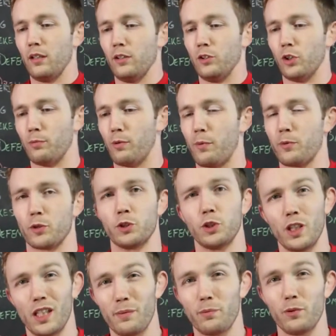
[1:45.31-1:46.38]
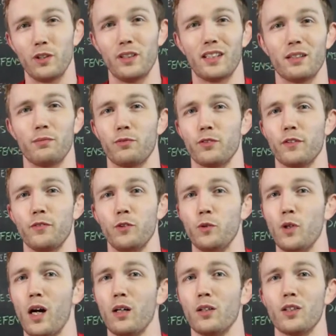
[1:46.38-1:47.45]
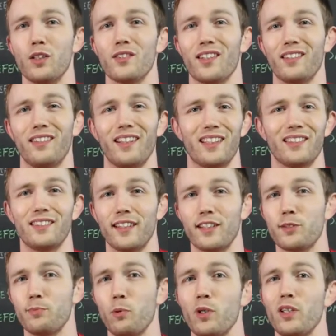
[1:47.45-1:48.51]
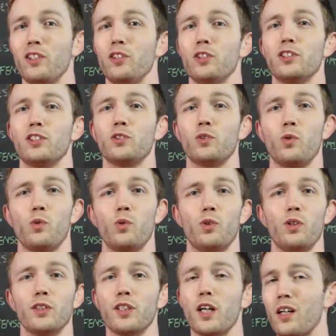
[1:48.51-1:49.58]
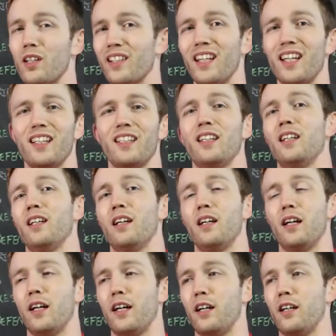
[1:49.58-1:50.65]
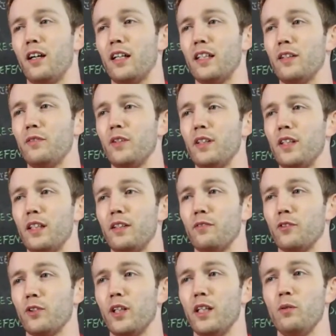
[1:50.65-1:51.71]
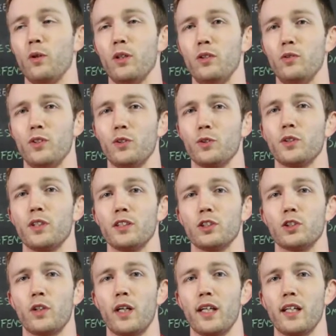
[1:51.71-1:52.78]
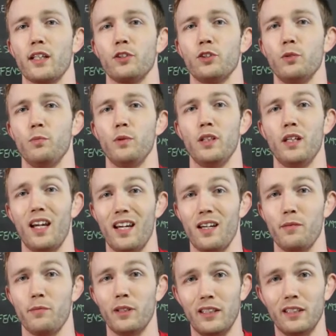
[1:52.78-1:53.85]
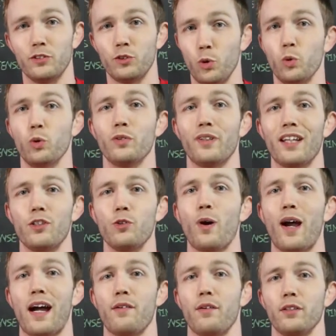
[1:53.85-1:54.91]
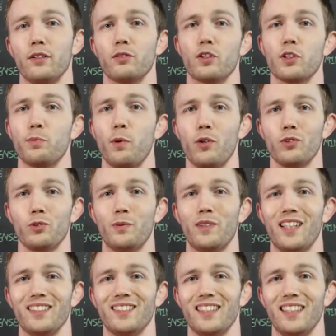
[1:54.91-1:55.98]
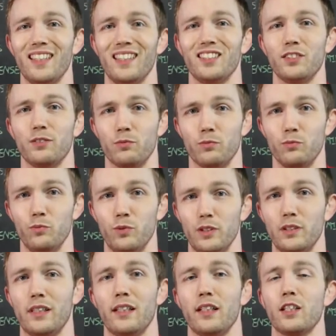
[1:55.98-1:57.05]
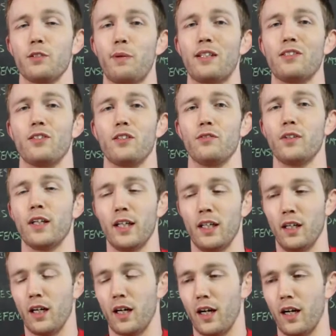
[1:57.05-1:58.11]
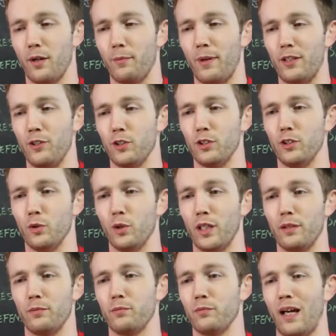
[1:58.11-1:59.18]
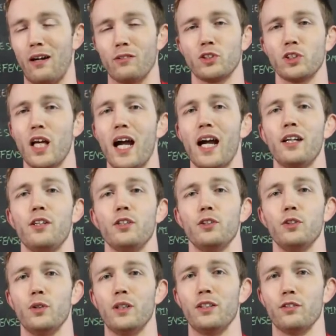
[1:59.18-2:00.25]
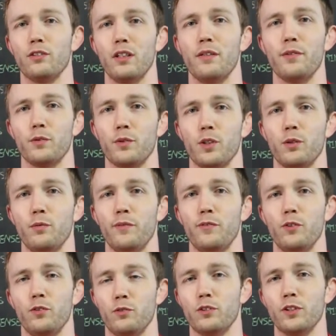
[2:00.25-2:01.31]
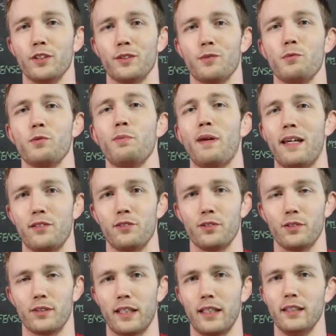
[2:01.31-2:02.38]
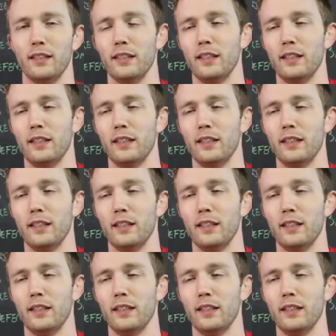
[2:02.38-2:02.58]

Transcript: Jump ropes are cheap. You can get them for a few dollars at like a Dick's Sporting Goods store or Target. I definitely think for anyone who's interested in striking, it should be a tool that you have at your disposal because it is really inexpensive. And you can do it outside, you can do it in your living room if you clear some space, okay?